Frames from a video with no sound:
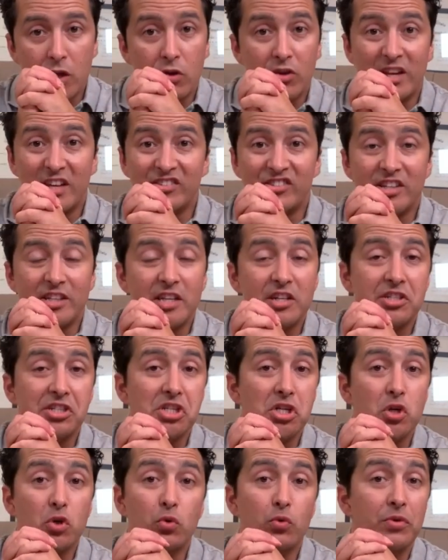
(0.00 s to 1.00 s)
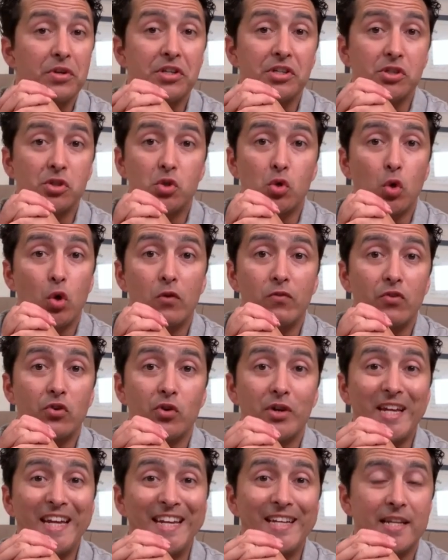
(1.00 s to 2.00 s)
You can say there's no reason to
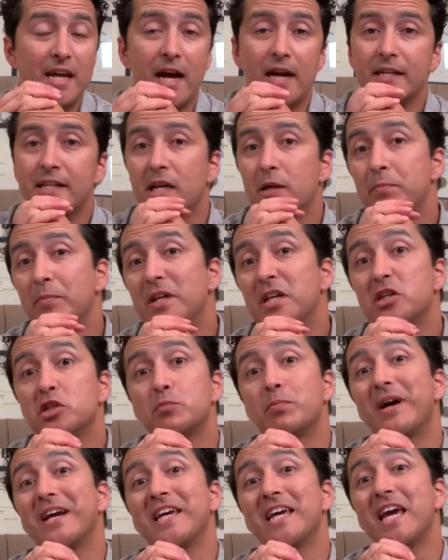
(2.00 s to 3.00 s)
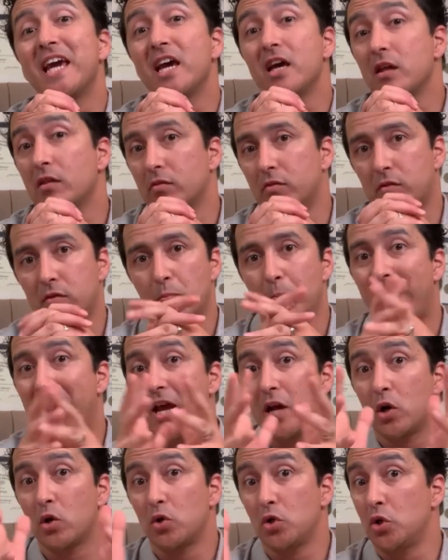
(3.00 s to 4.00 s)
overeat. I can manage my health
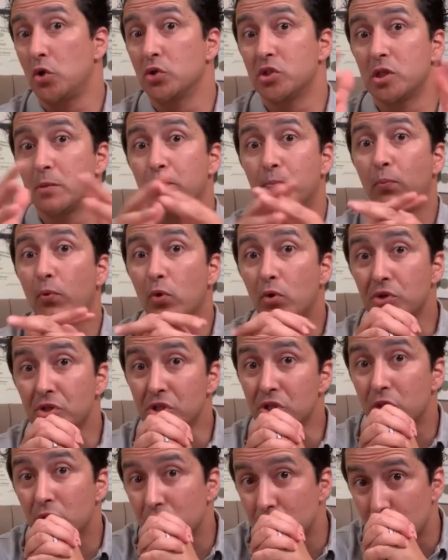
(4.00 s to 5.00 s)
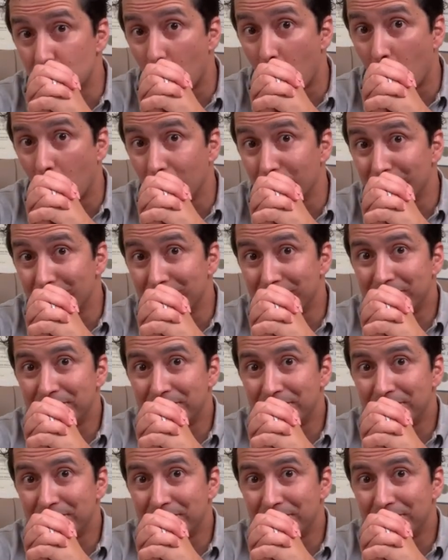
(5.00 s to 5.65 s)
by using portion control.